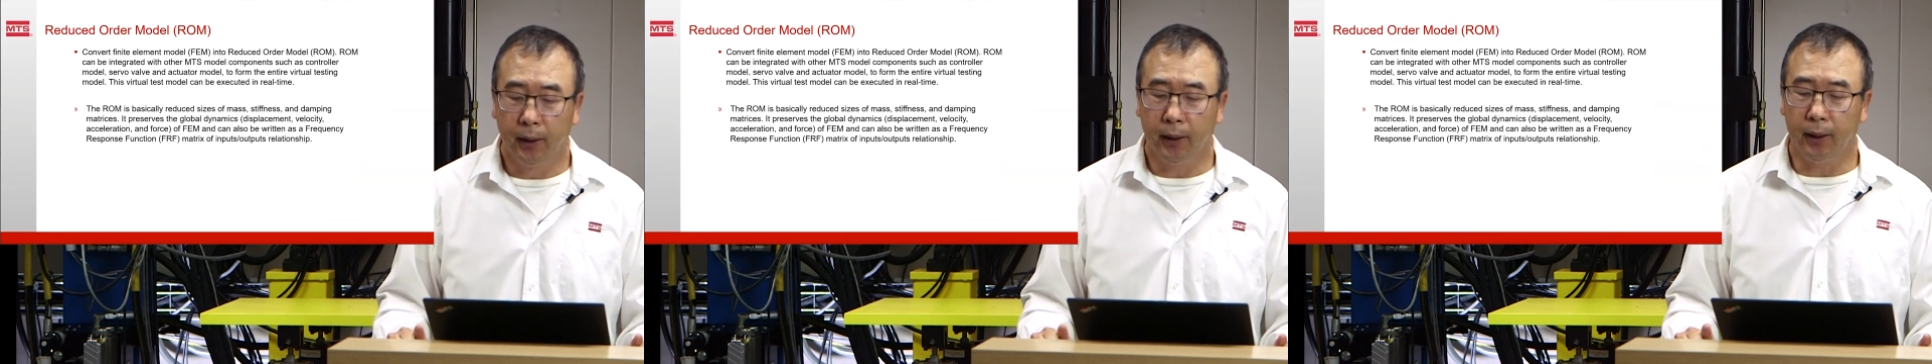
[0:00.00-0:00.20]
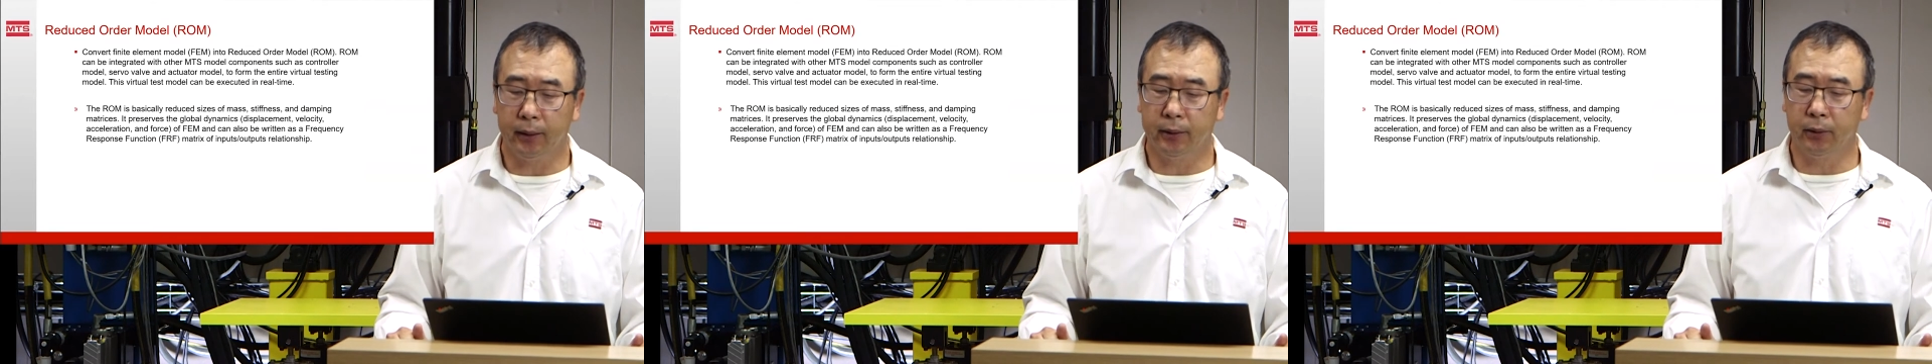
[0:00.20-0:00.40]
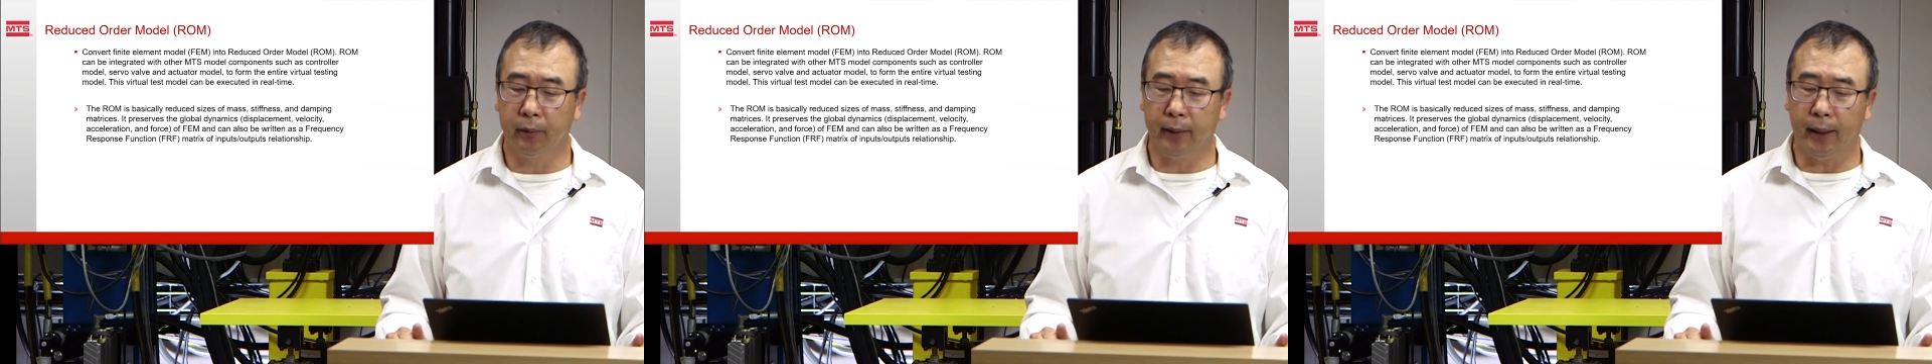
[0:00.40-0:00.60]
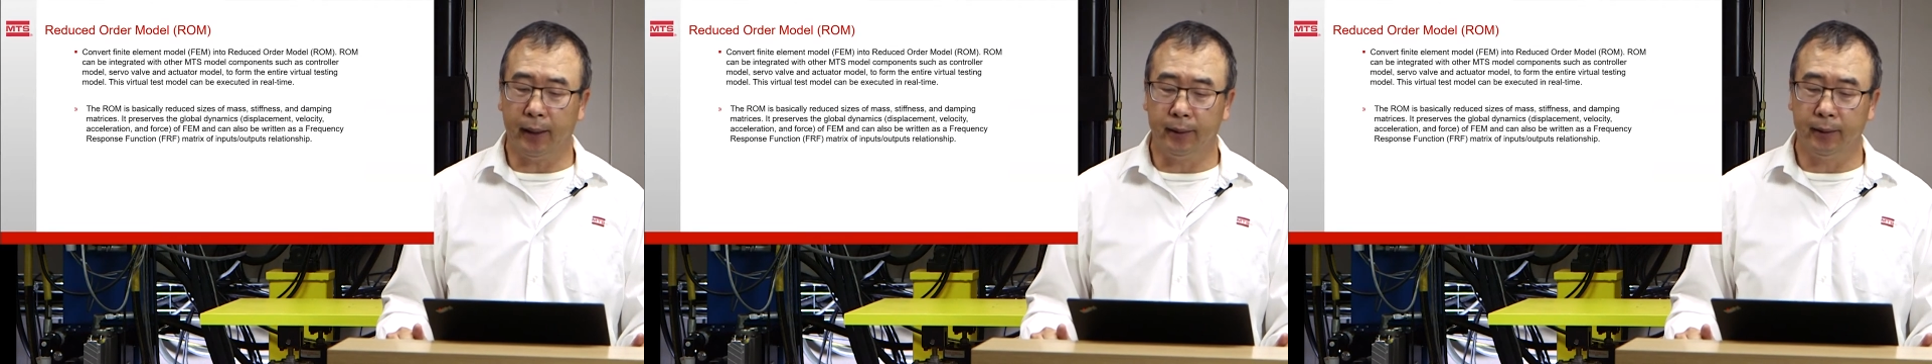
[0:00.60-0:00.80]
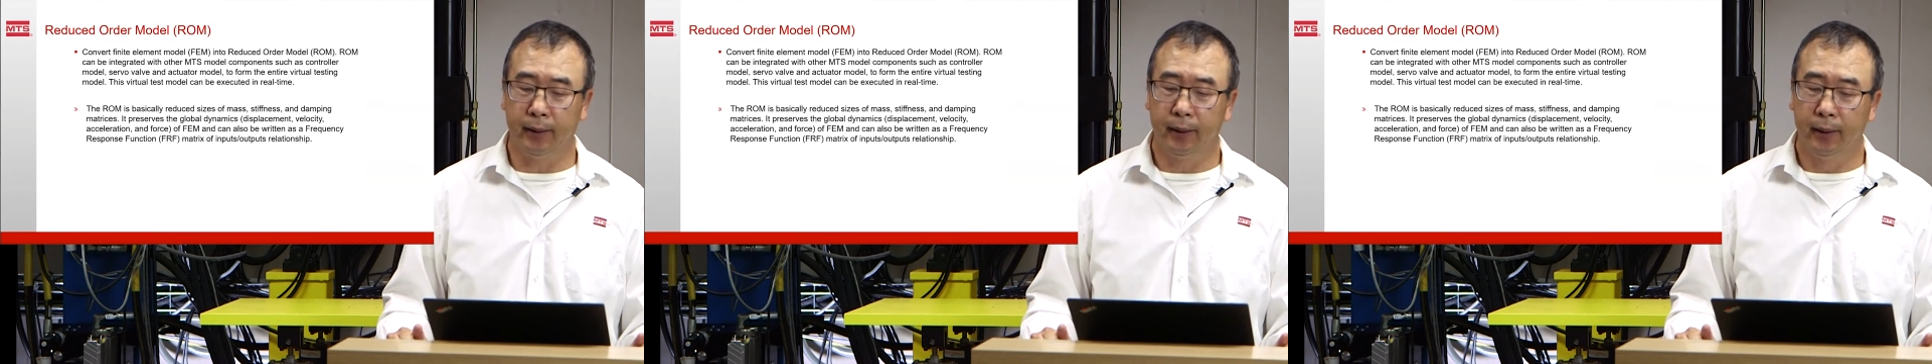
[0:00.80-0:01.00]
uh, so
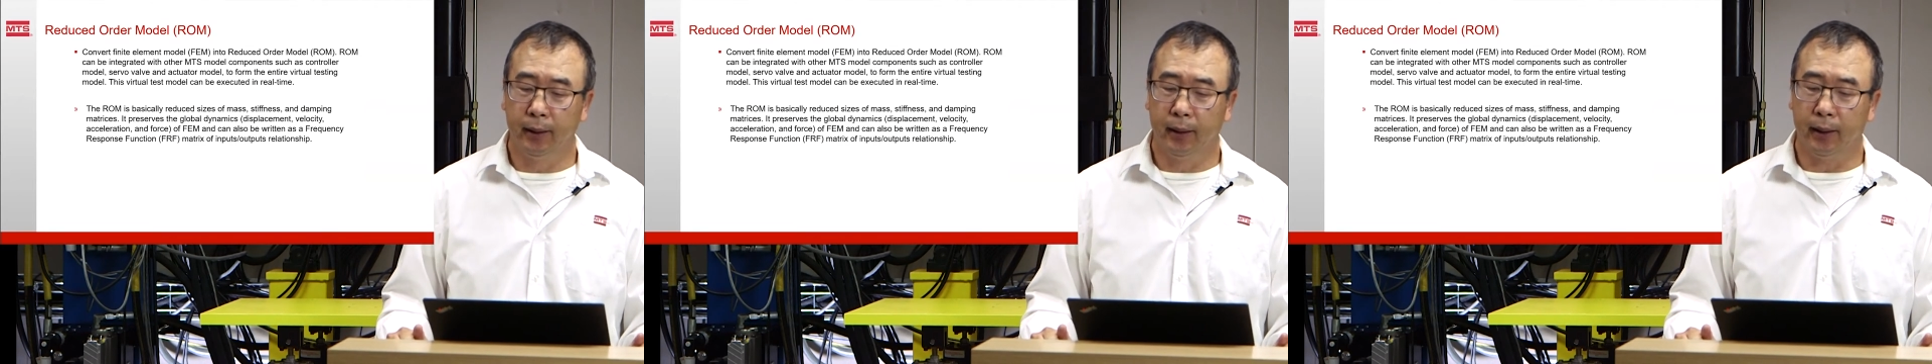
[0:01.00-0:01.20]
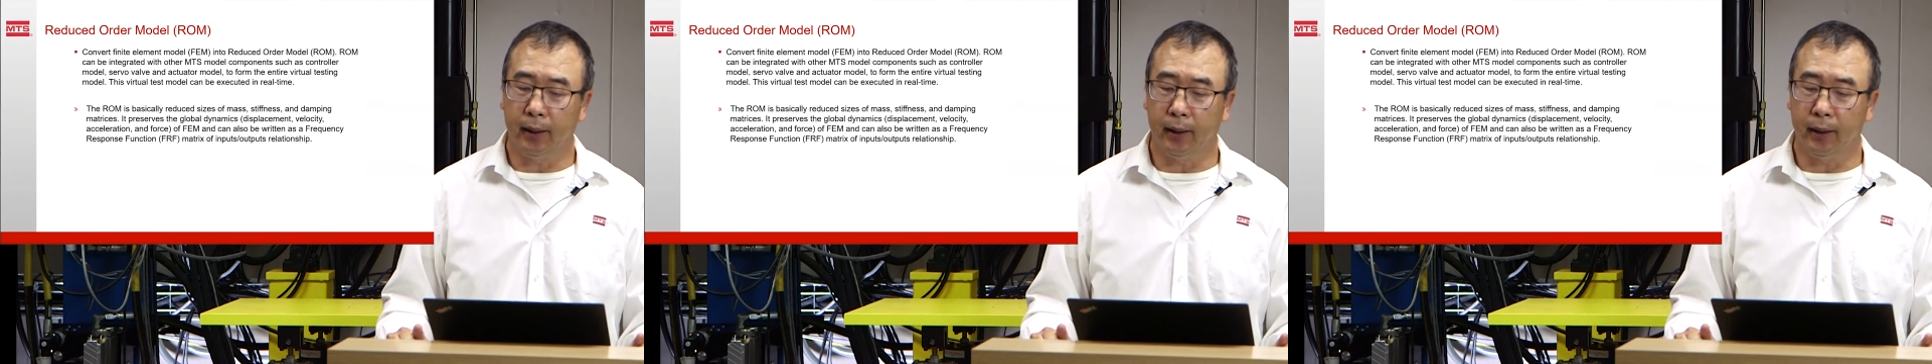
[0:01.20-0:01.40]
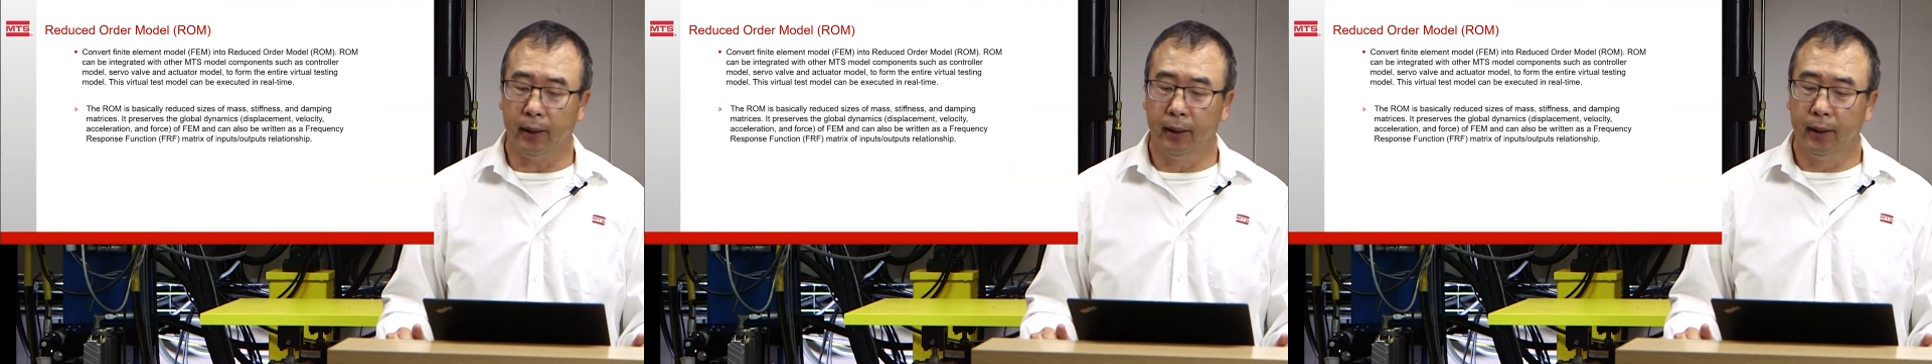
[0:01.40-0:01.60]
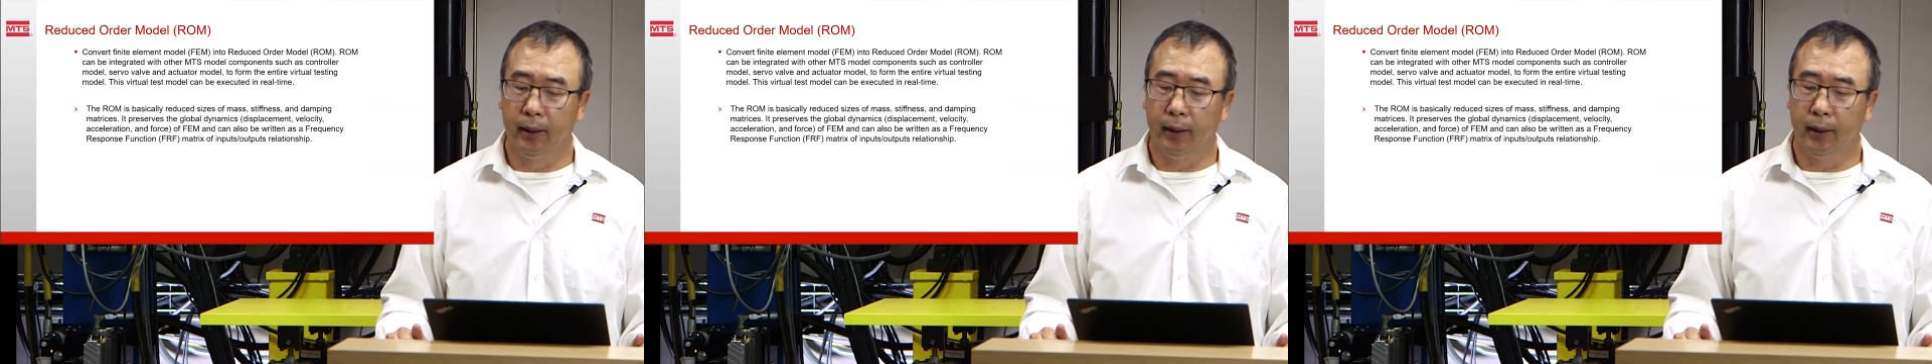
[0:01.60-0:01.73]
that uh,